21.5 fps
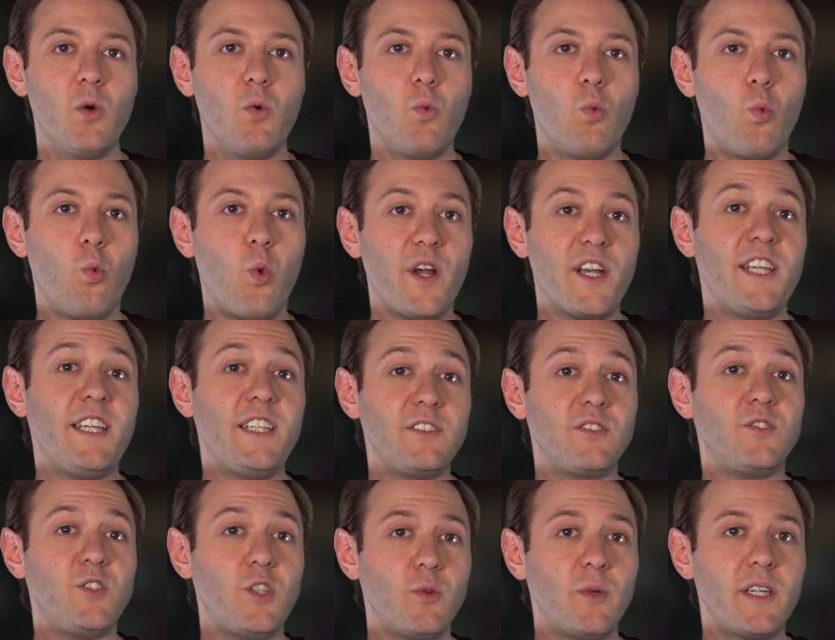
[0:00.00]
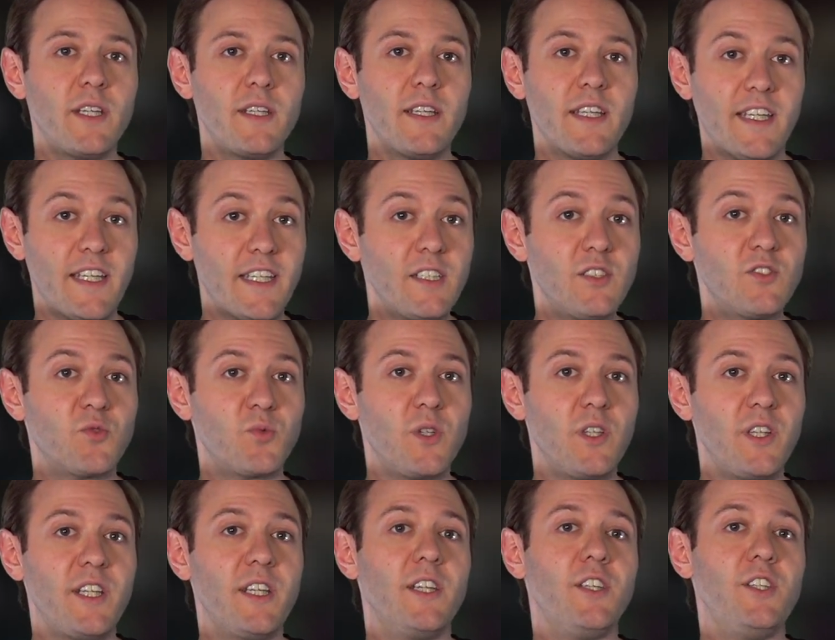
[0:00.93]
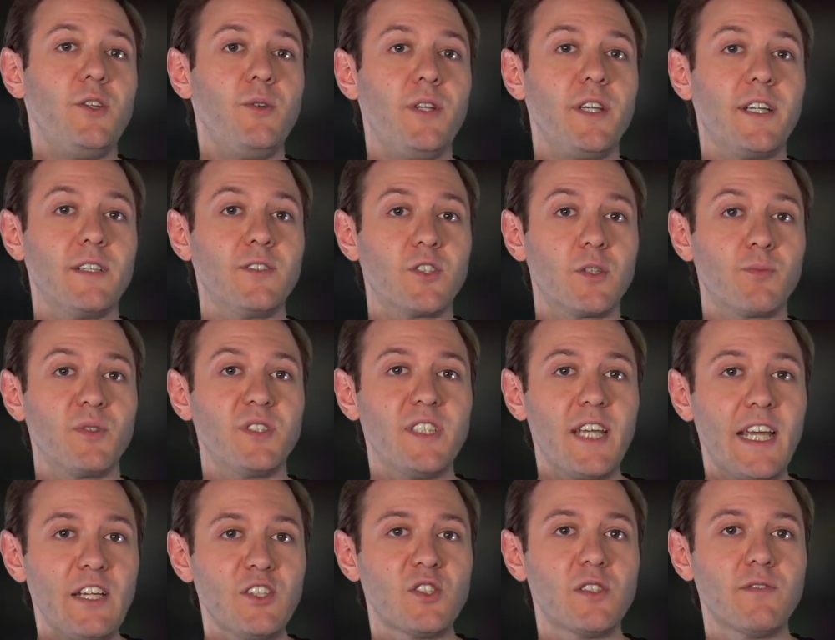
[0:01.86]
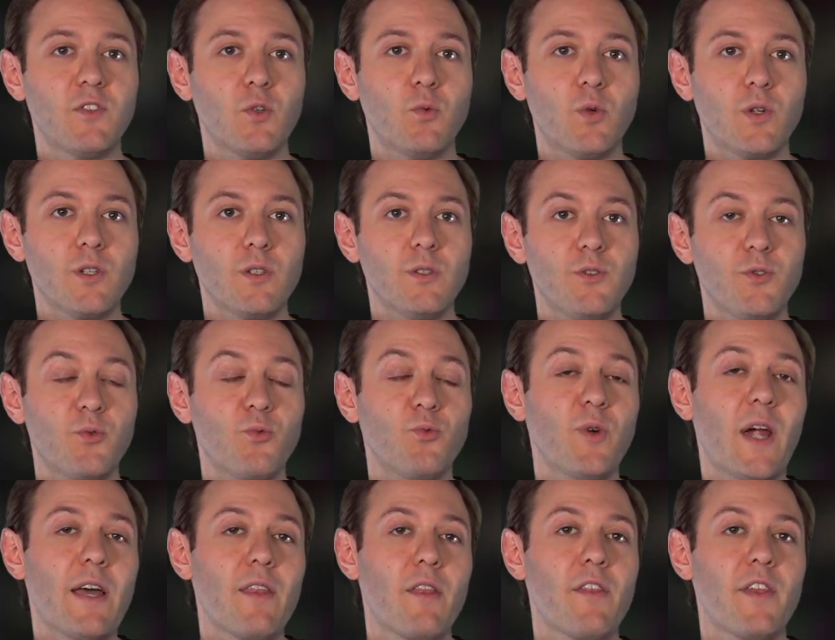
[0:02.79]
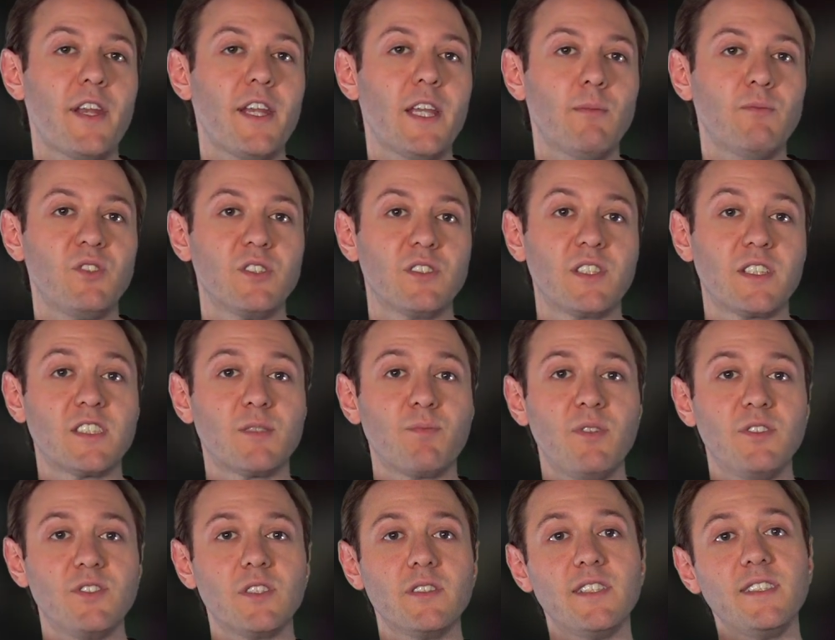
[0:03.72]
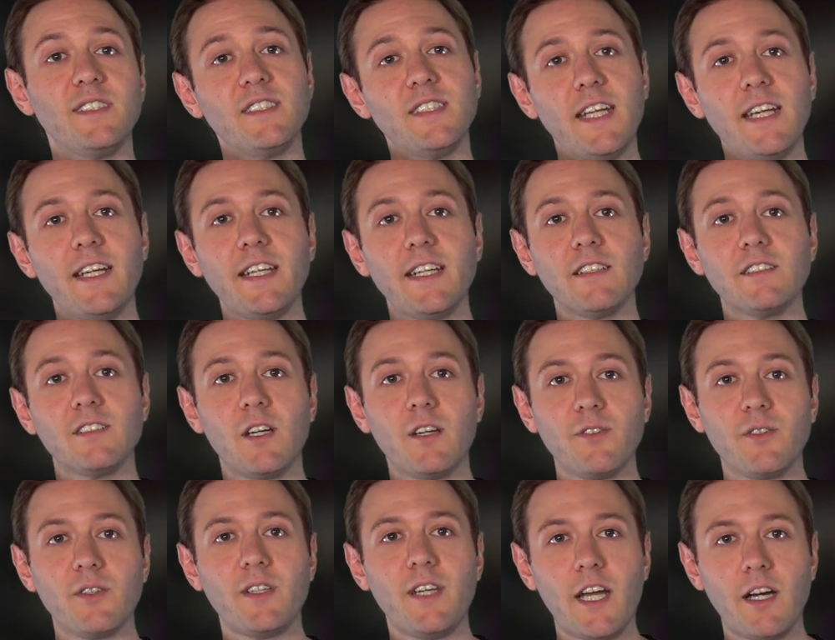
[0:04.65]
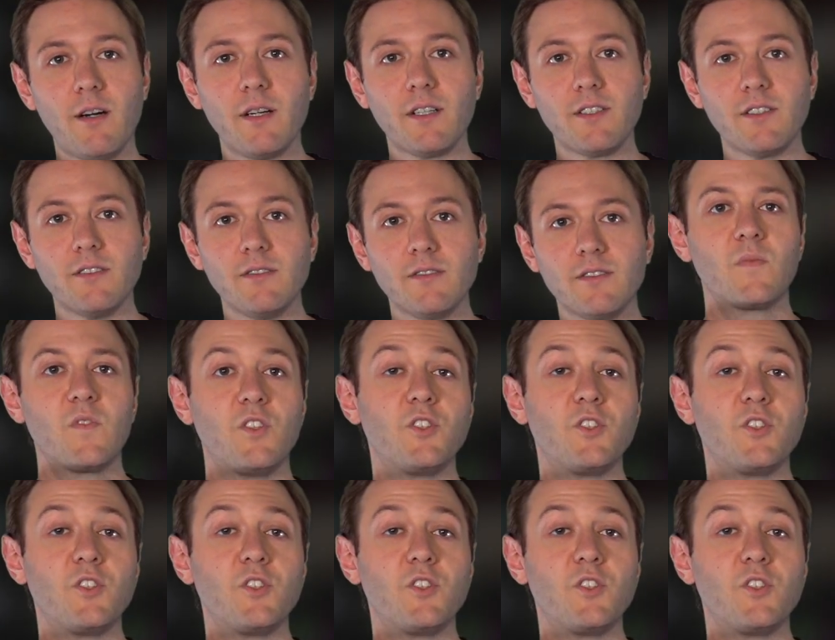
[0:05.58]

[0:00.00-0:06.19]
what he's doing is really a unique interpretation of the world rather than him just explicitly stating it to other characters.